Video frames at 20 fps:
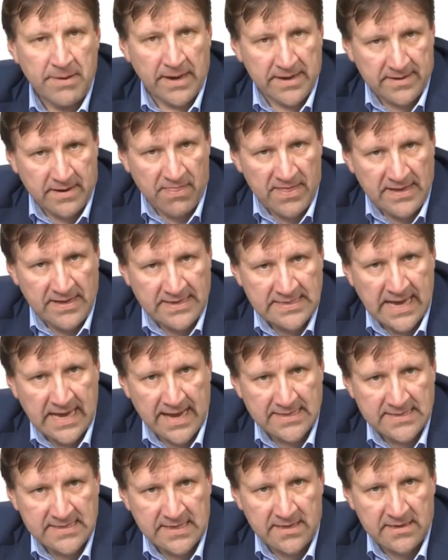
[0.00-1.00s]
But in this
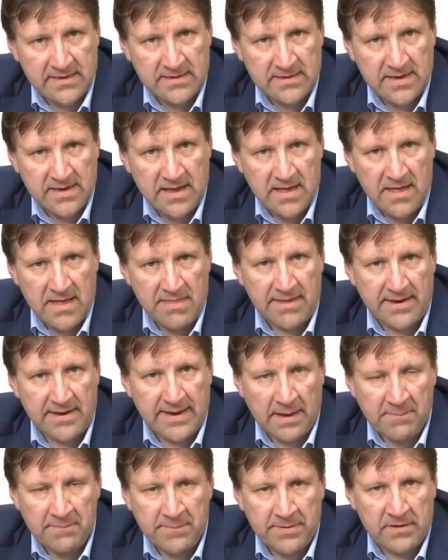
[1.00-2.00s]
case here, the
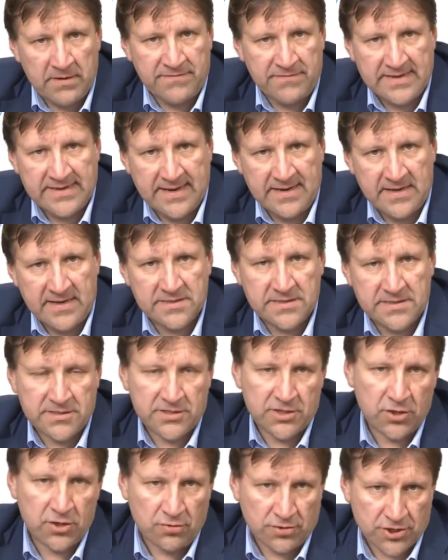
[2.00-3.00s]
number of antennas
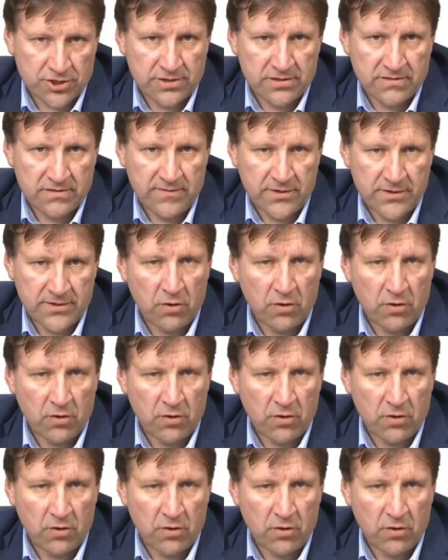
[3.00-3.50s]
is huge.